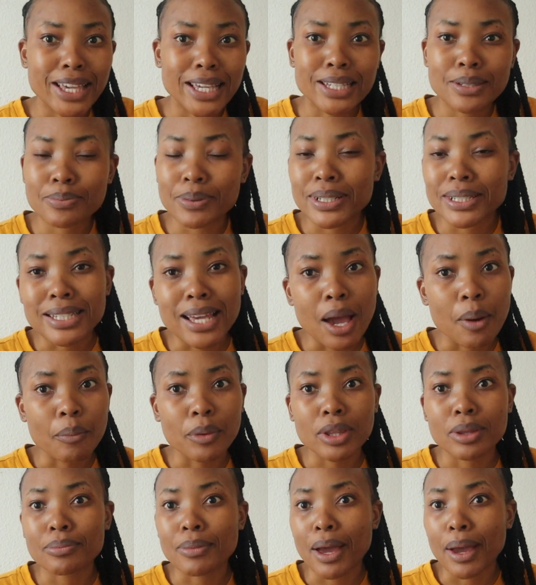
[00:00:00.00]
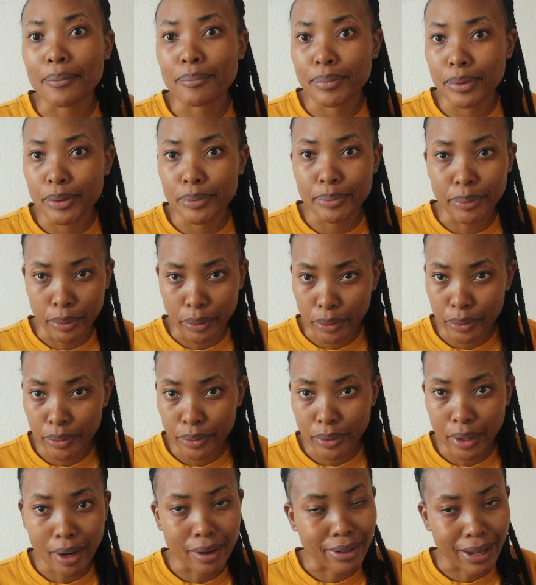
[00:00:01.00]
spend time with my
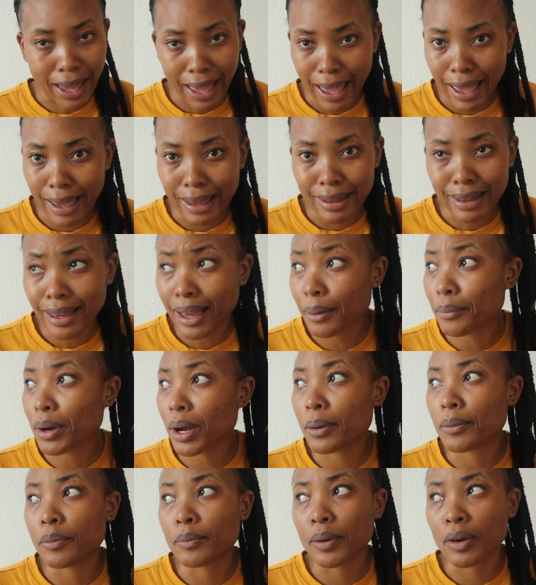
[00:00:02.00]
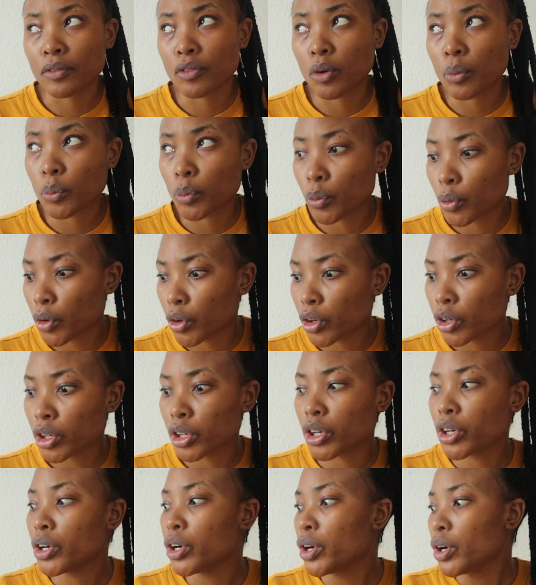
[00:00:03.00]
boo-boo. Okay, I'm coming back from
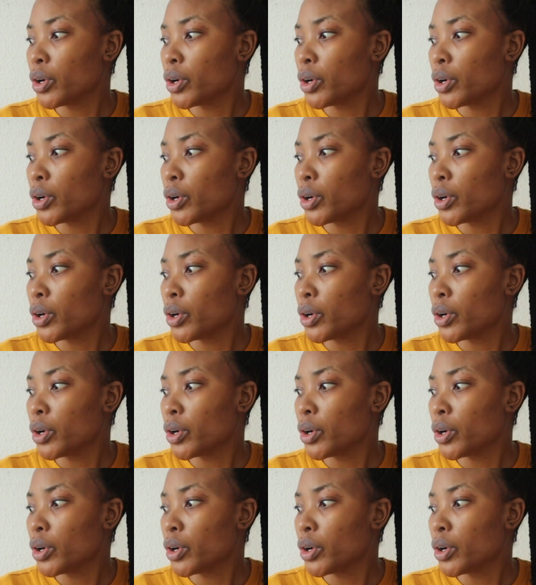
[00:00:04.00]
work.